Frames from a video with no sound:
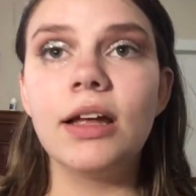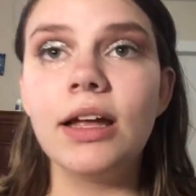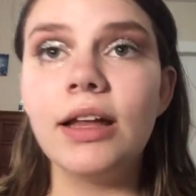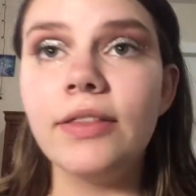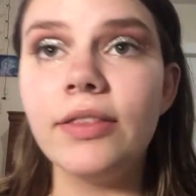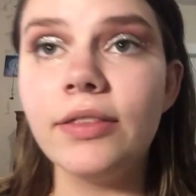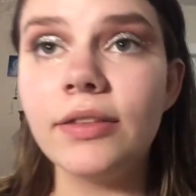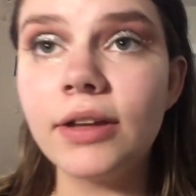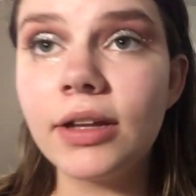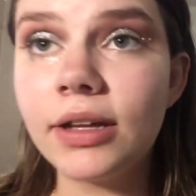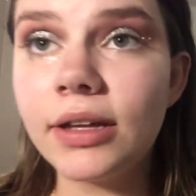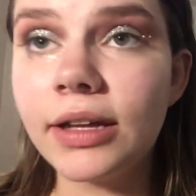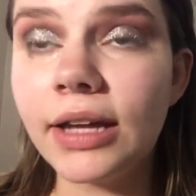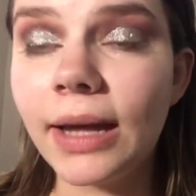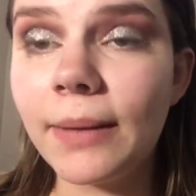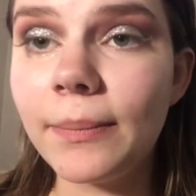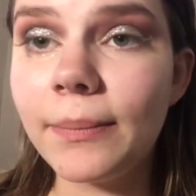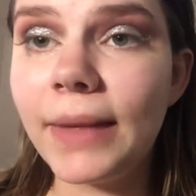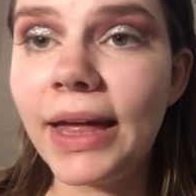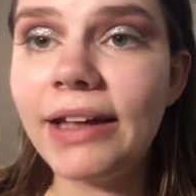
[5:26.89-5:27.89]
And
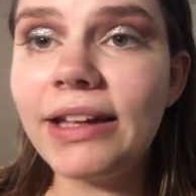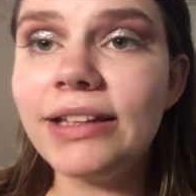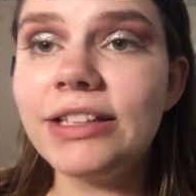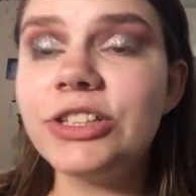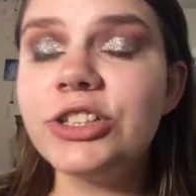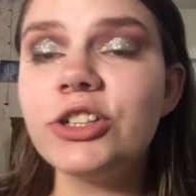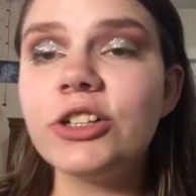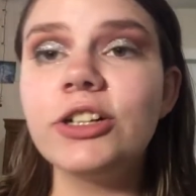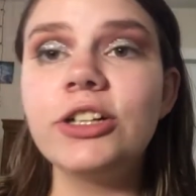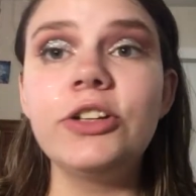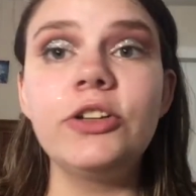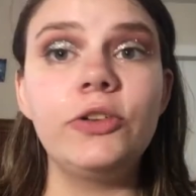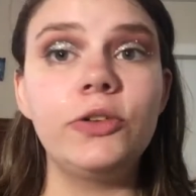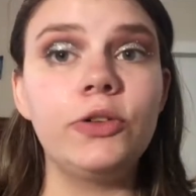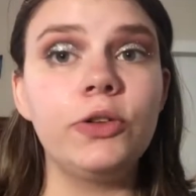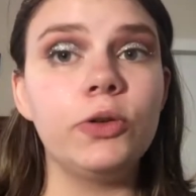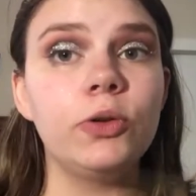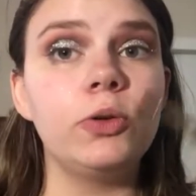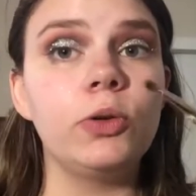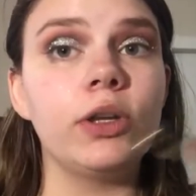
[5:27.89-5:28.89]
yeah, make sure
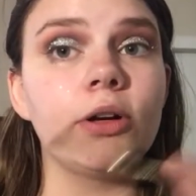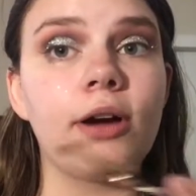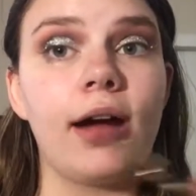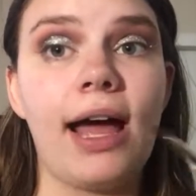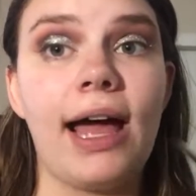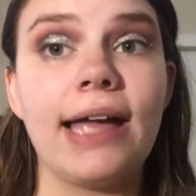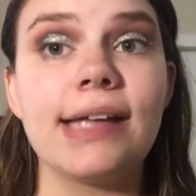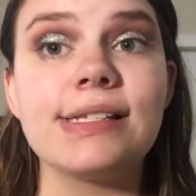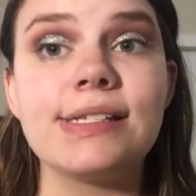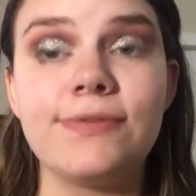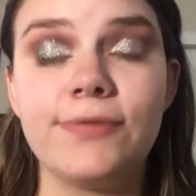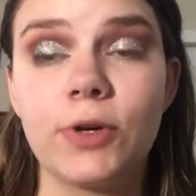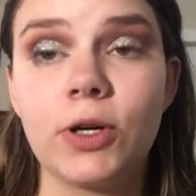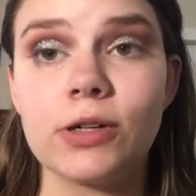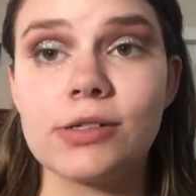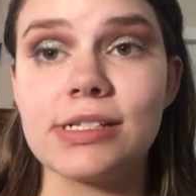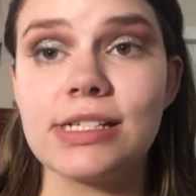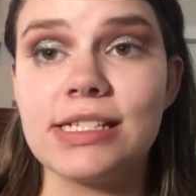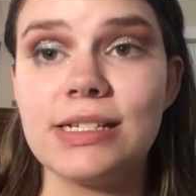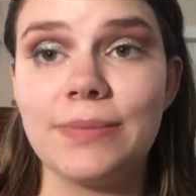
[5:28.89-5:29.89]
you do your eyes
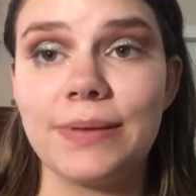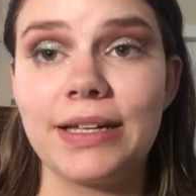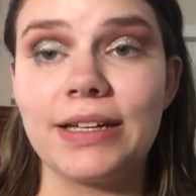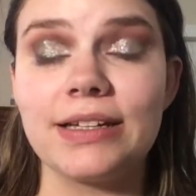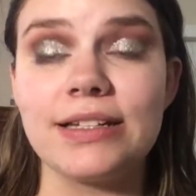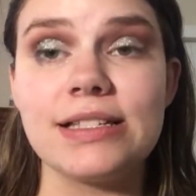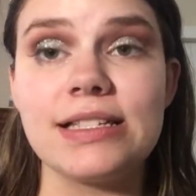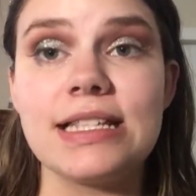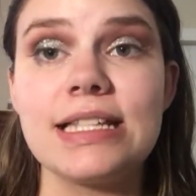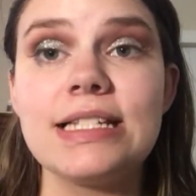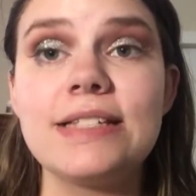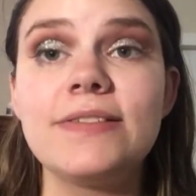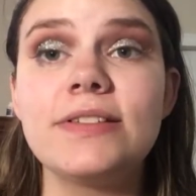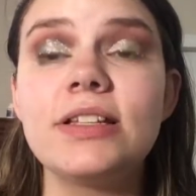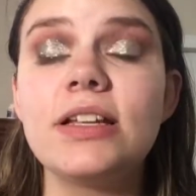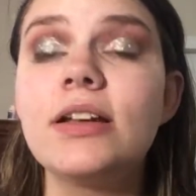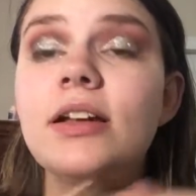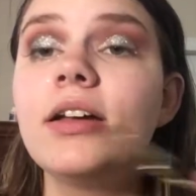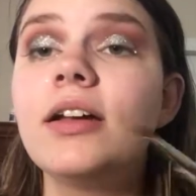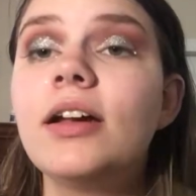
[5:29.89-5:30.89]
first because
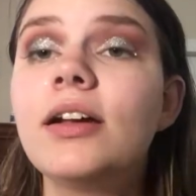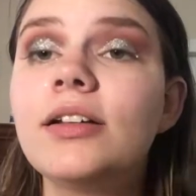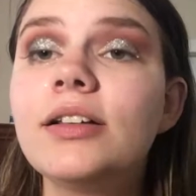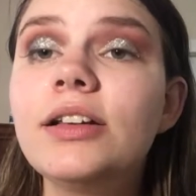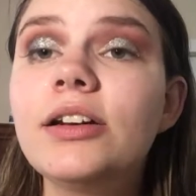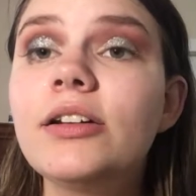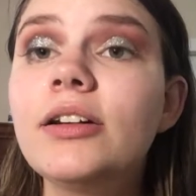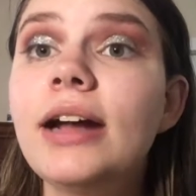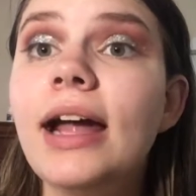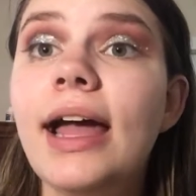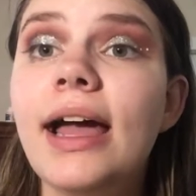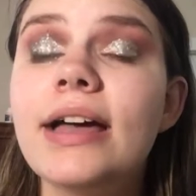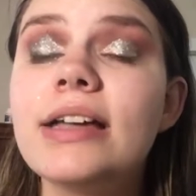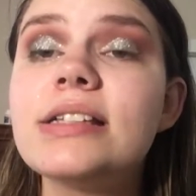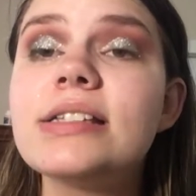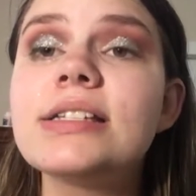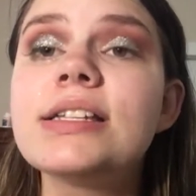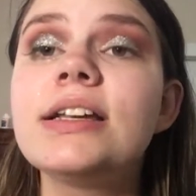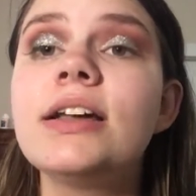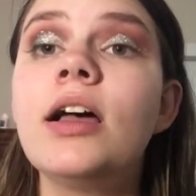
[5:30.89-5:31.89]
this glitter
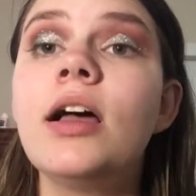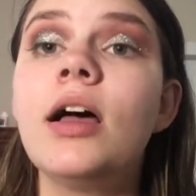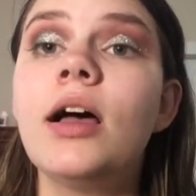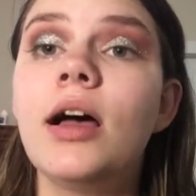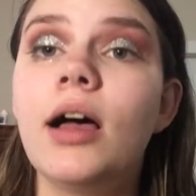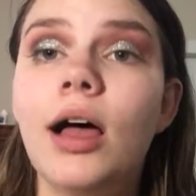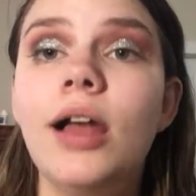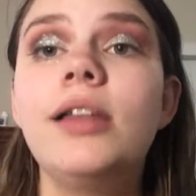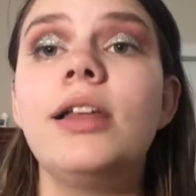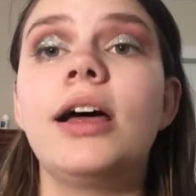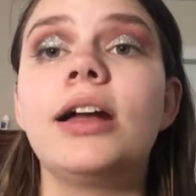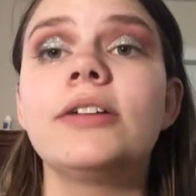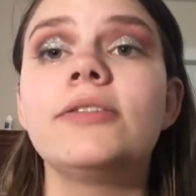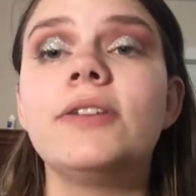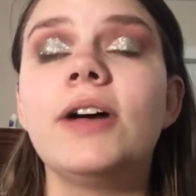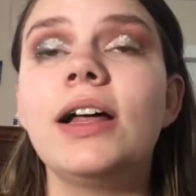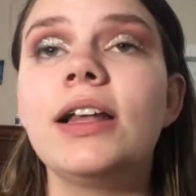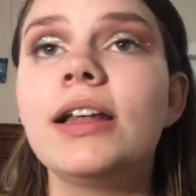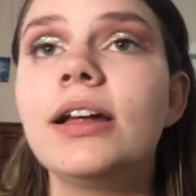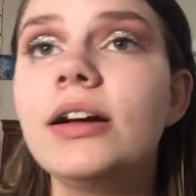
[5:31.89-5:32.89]
has a lot
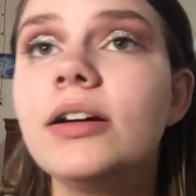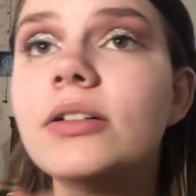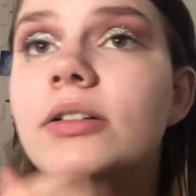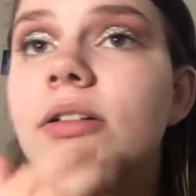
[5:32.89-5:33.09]
of fallout.